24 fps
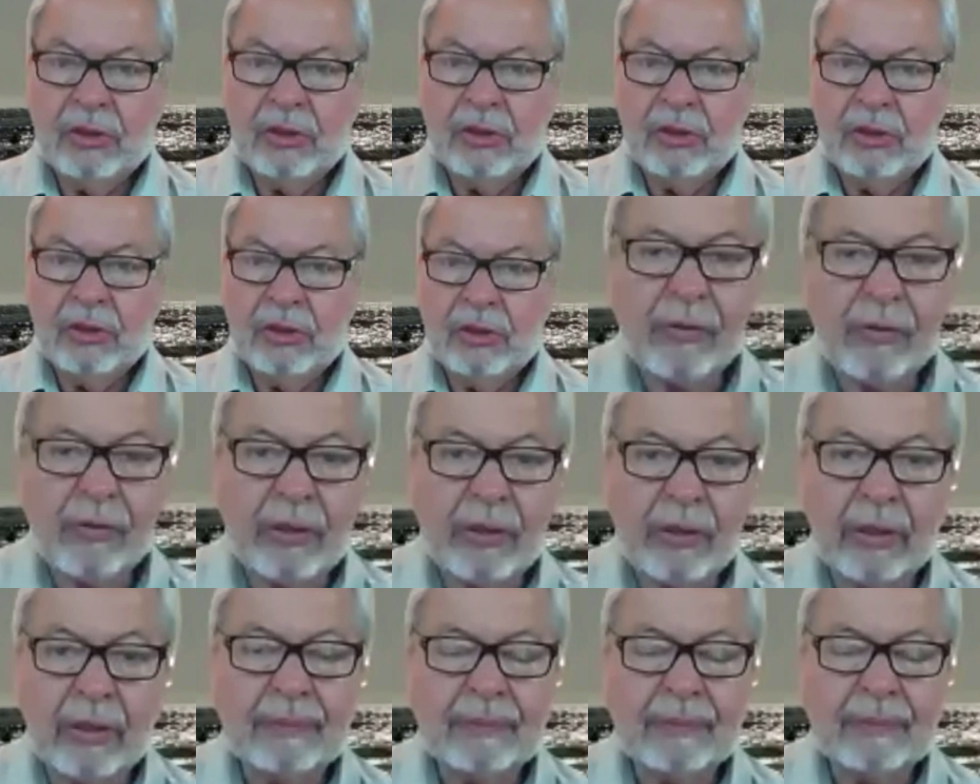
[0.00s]

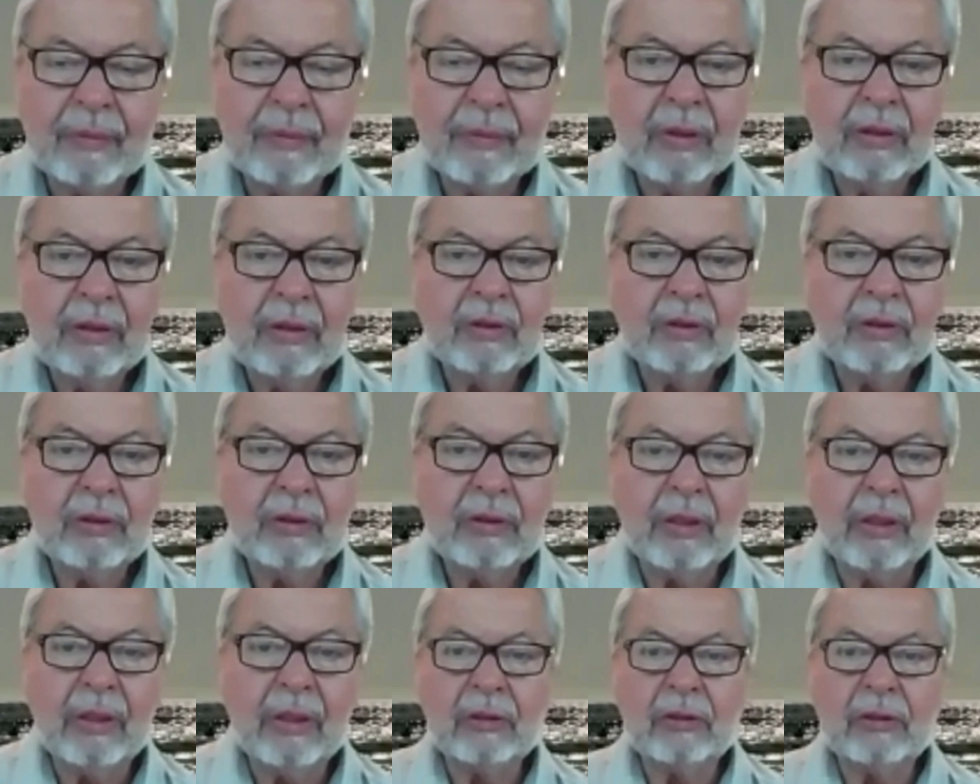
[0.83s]
shipping humans from
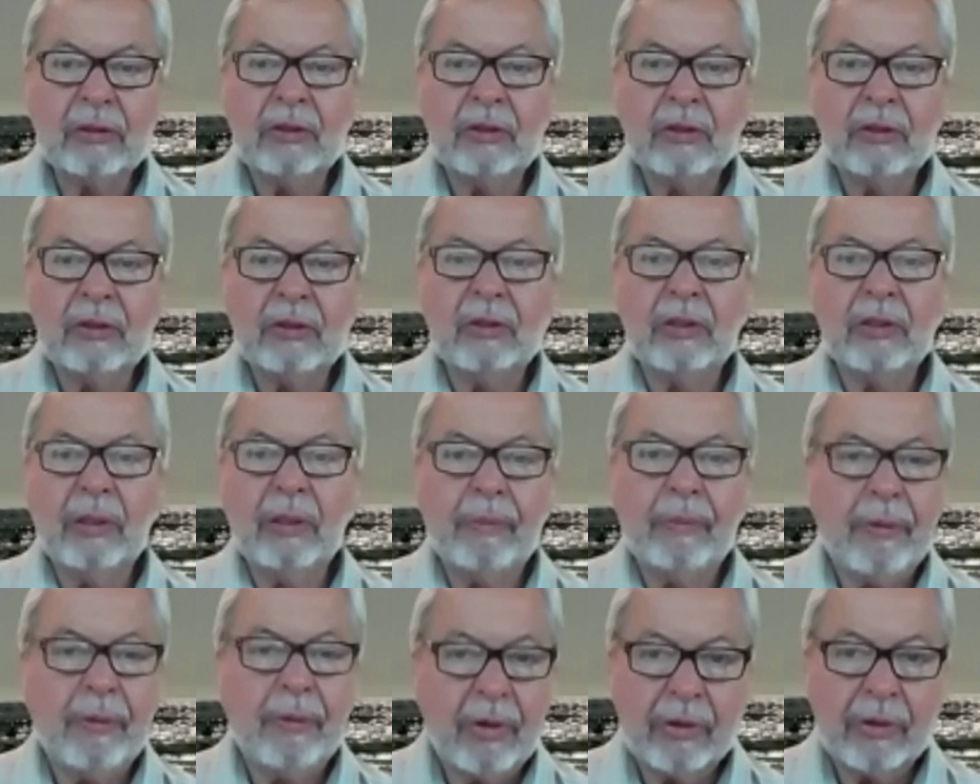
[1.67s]
Africa
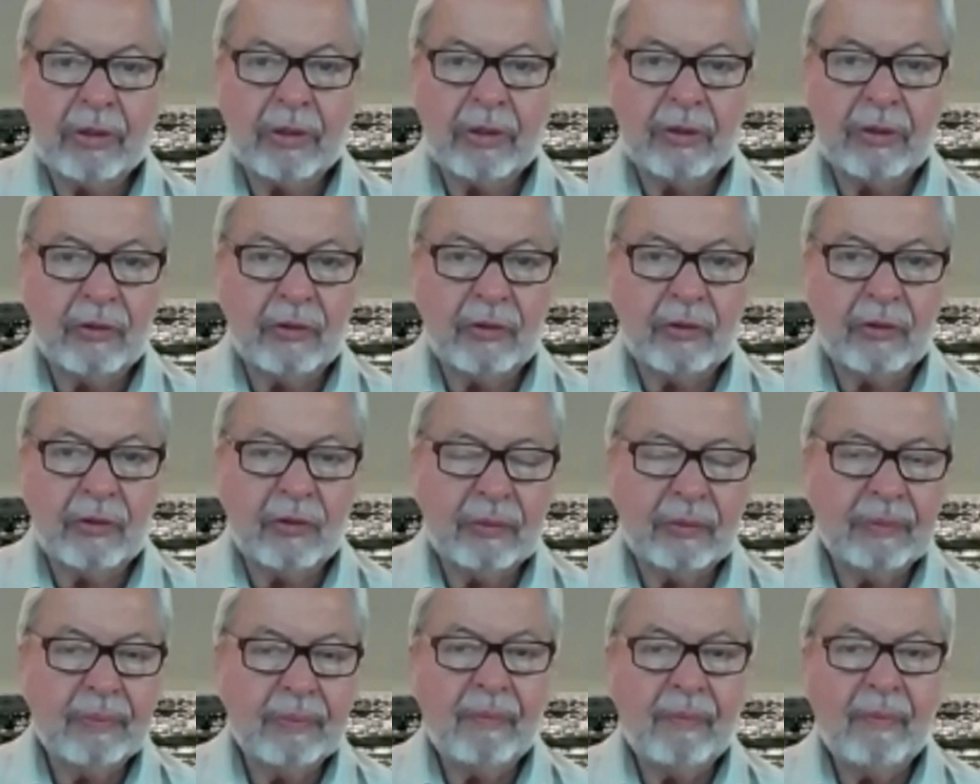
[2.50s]
to the
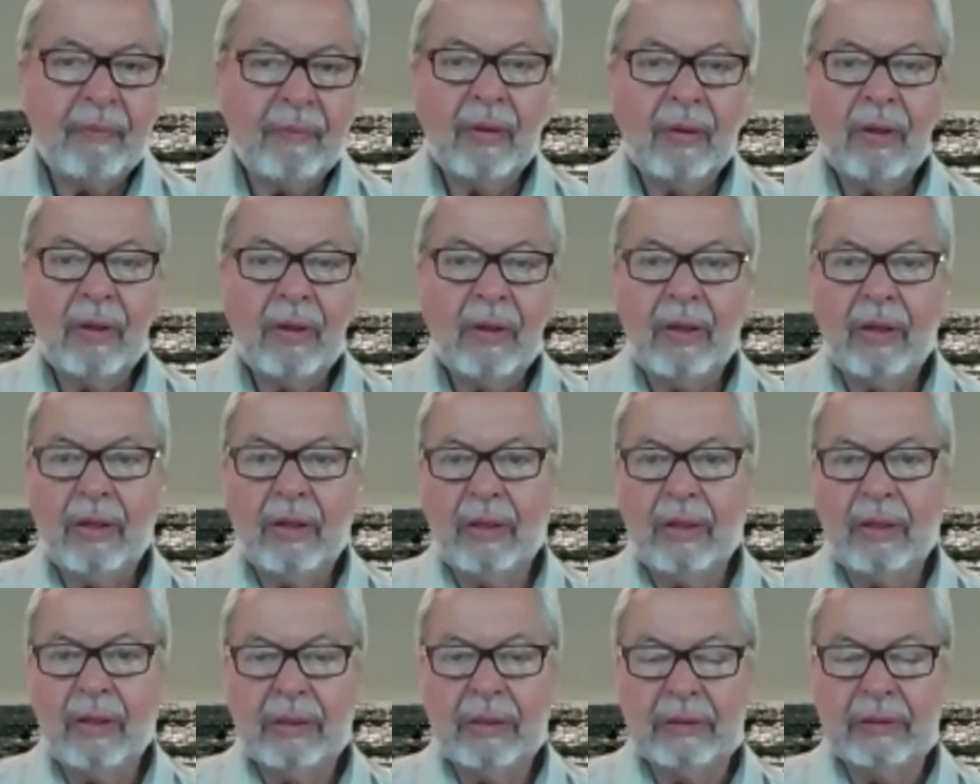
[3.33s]
Americas
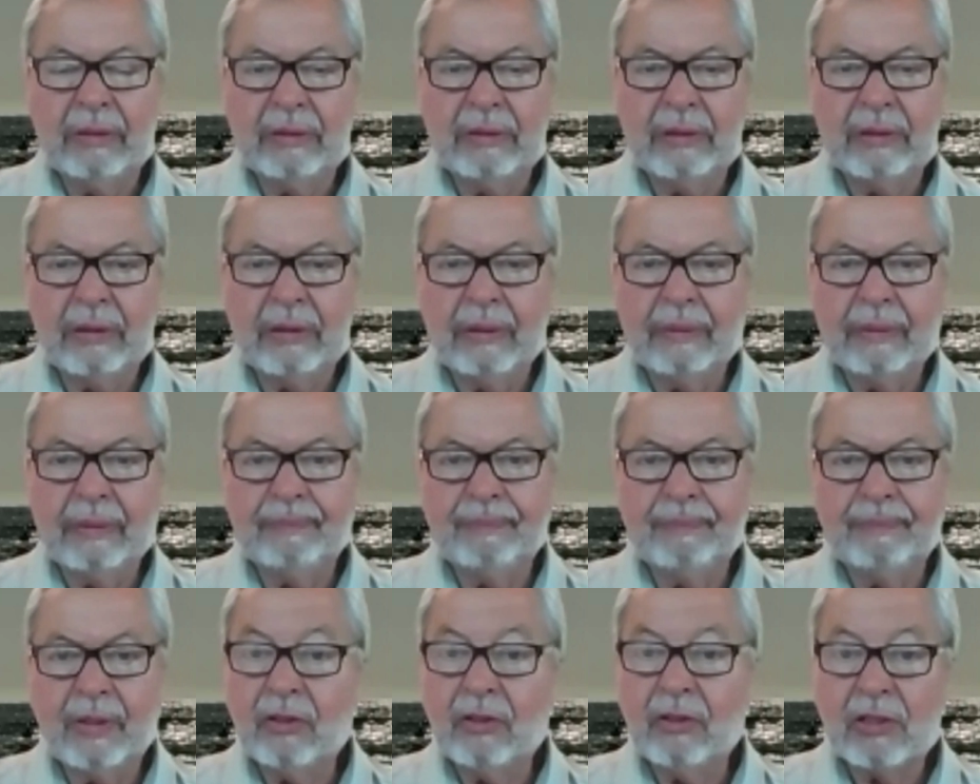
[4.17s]

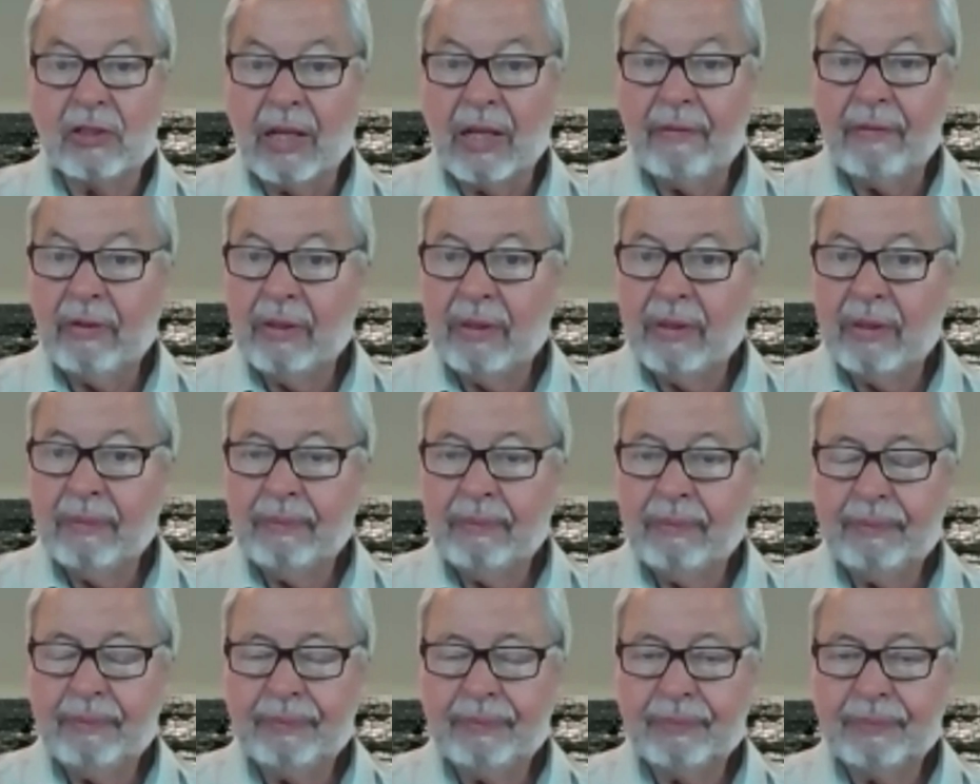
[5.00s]
and
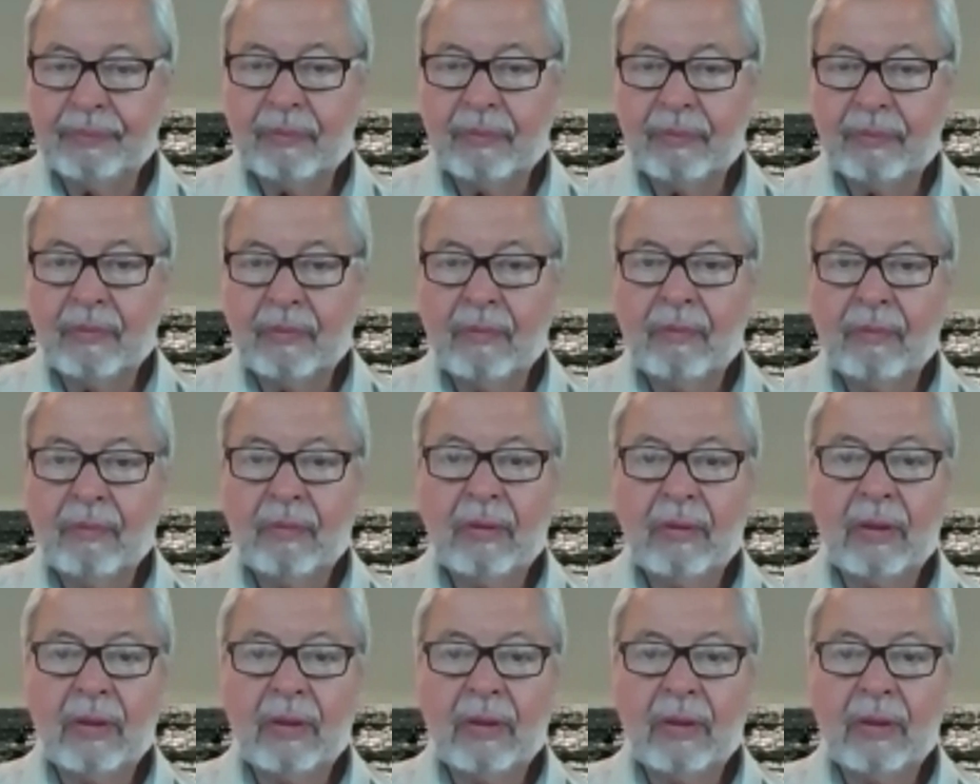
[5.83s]
enslaving them.